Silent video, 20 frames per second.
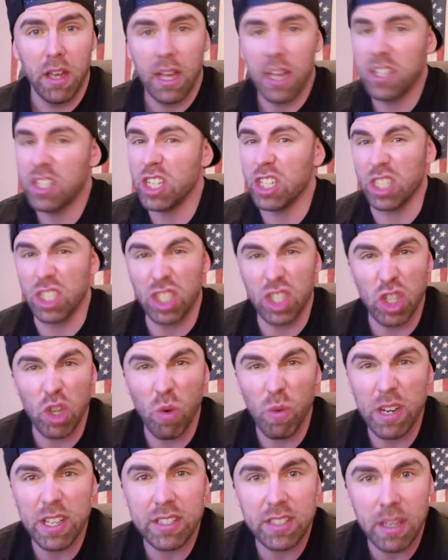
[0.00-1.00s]
It's just
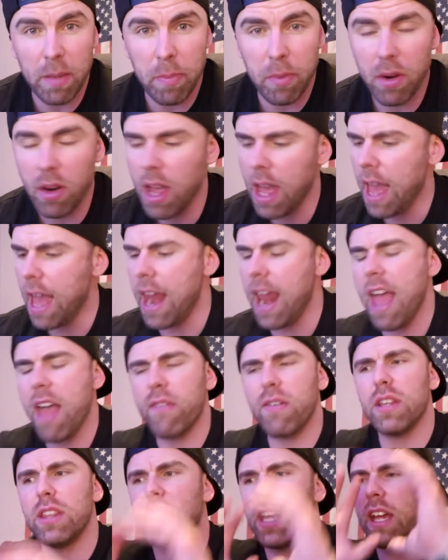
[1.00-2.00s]
you and a zipper, and
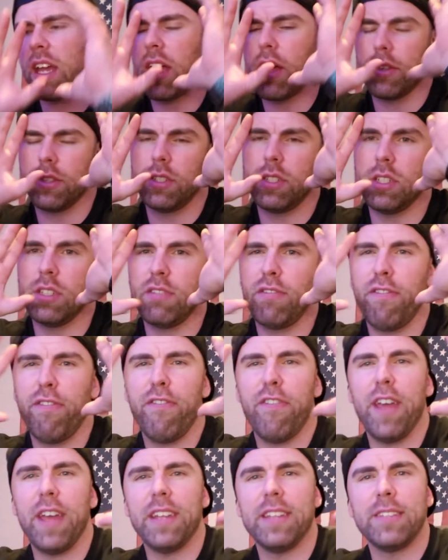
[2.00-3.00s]
everything else just
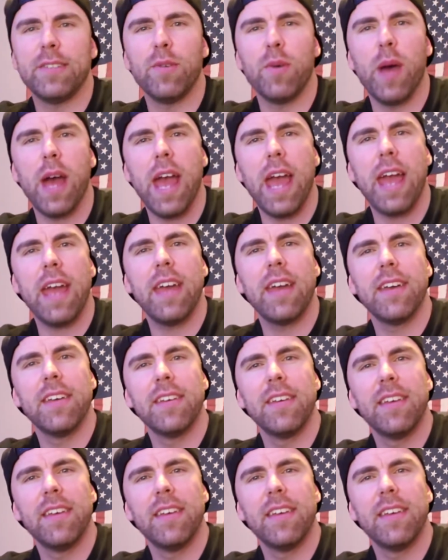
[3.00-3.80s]
fades away.